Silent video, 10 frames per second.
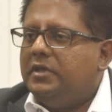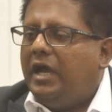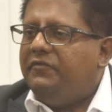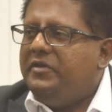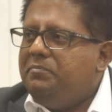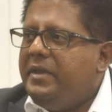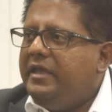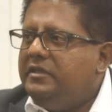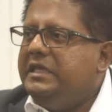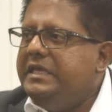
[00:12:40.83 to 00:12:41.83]
having
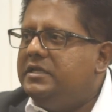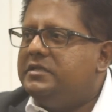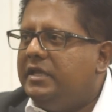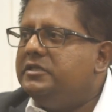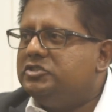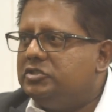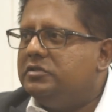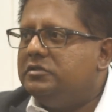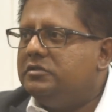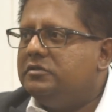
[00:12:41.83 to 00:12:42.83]
paid keen attention
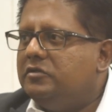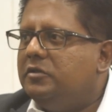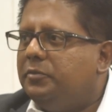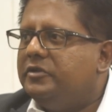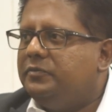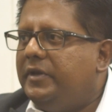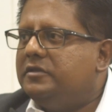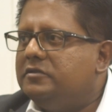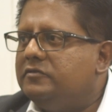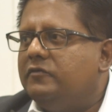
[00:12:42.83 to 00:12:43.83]
to the
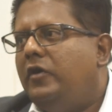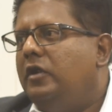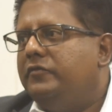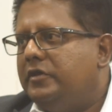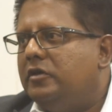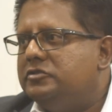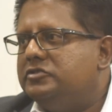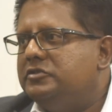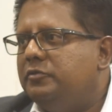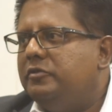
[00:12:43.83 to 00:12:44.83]
perspectives of all of the
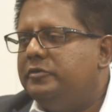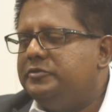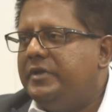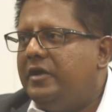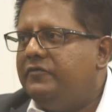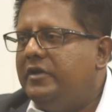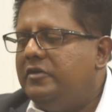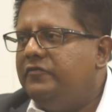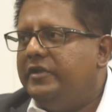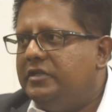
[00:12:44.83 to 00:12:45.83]
countries with which we have
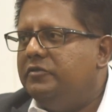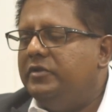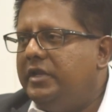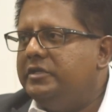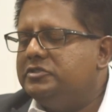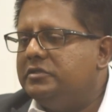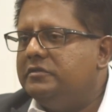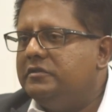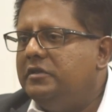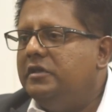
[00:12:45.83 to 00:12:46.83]
friendly relations,
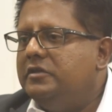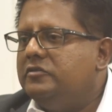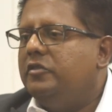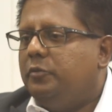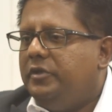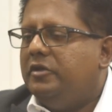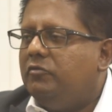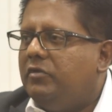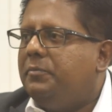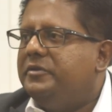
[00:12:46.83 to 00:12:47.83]
so that we can
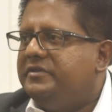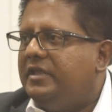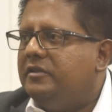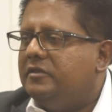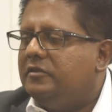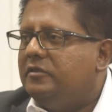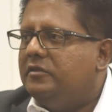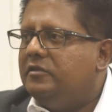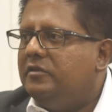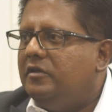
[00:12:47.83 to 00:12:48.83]
represent
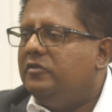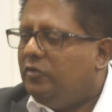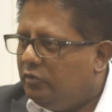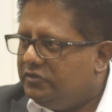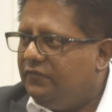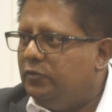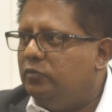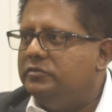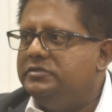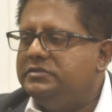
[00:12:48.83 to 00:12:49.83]
those
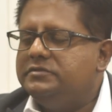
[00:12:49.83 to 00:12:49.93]
views